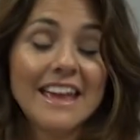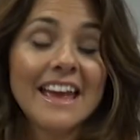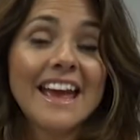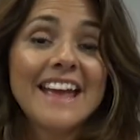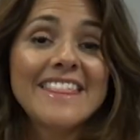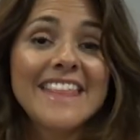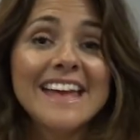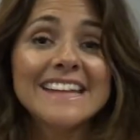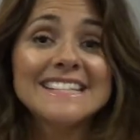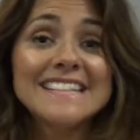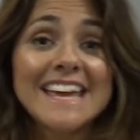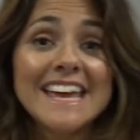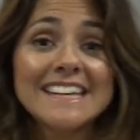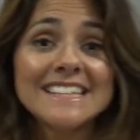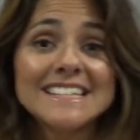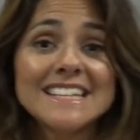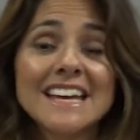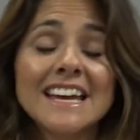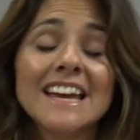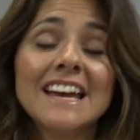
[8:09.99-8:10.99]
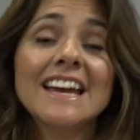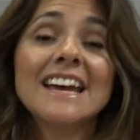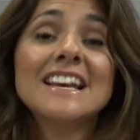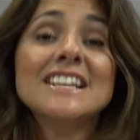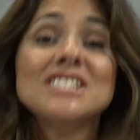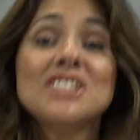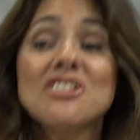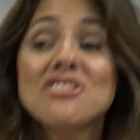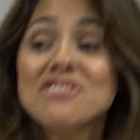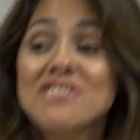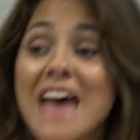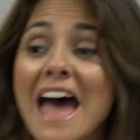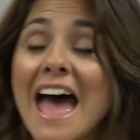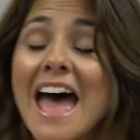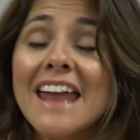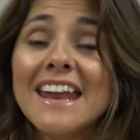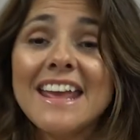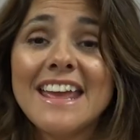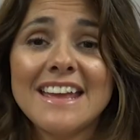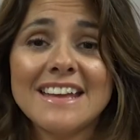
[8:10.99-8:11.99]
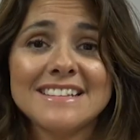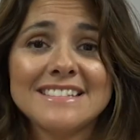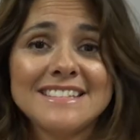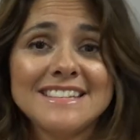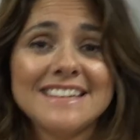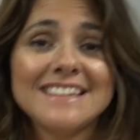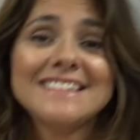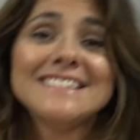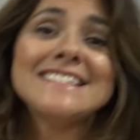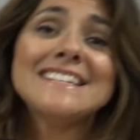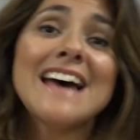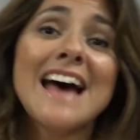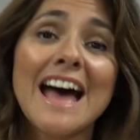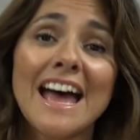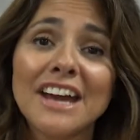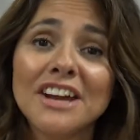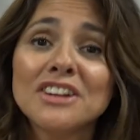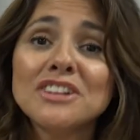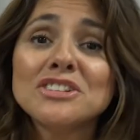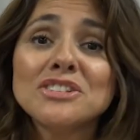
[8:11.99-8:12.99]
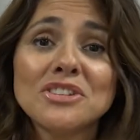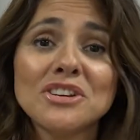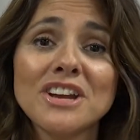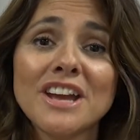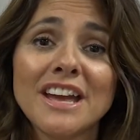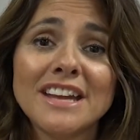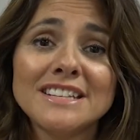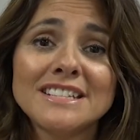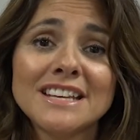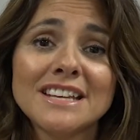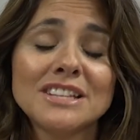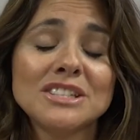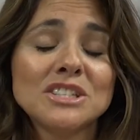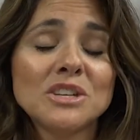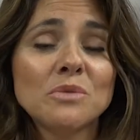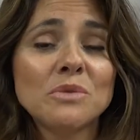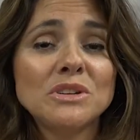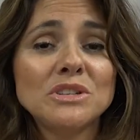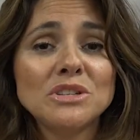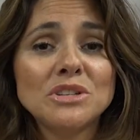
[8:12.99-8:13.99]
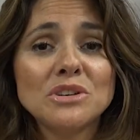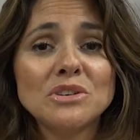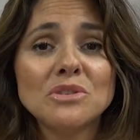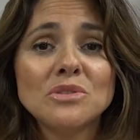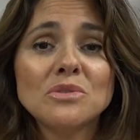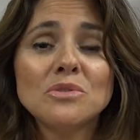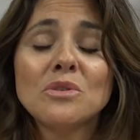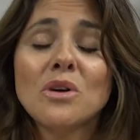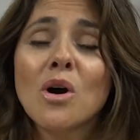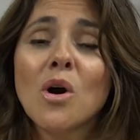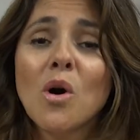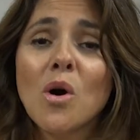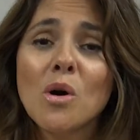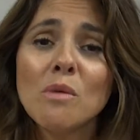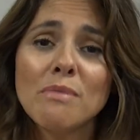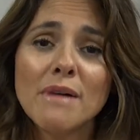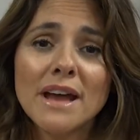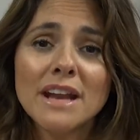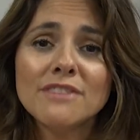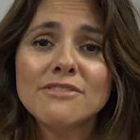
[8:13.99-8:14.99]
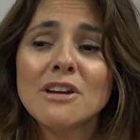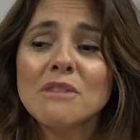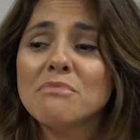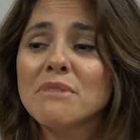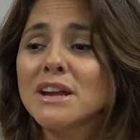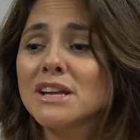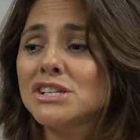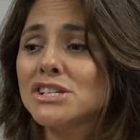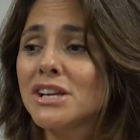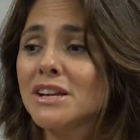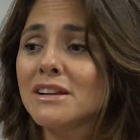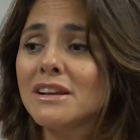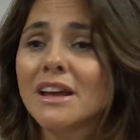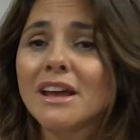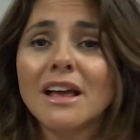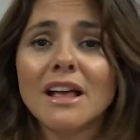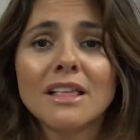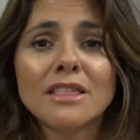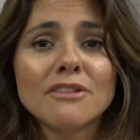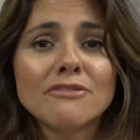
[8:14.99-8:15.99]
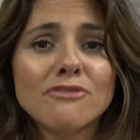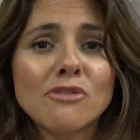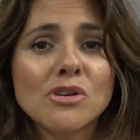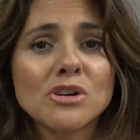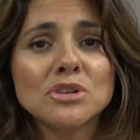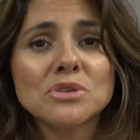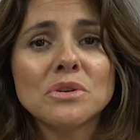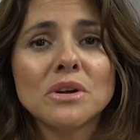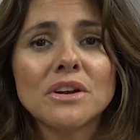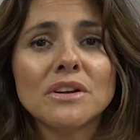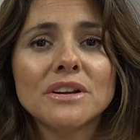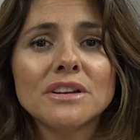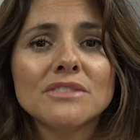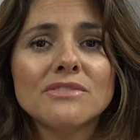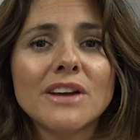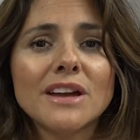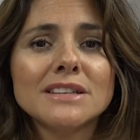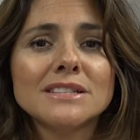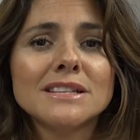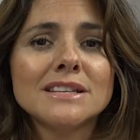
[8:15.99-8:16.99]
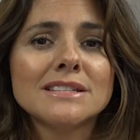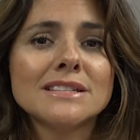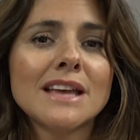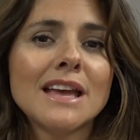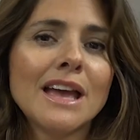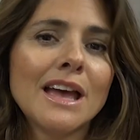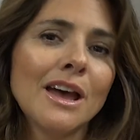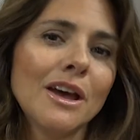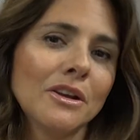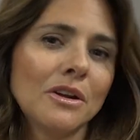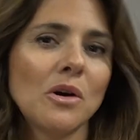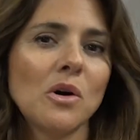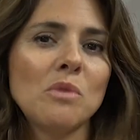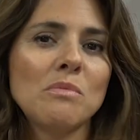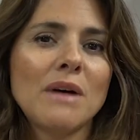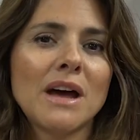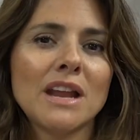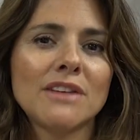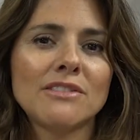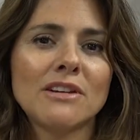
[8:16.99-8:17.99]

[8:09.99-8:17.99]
And that's it. So that is the entire circuit. So we do whole body vibration, the 4 triggering devices, and whole body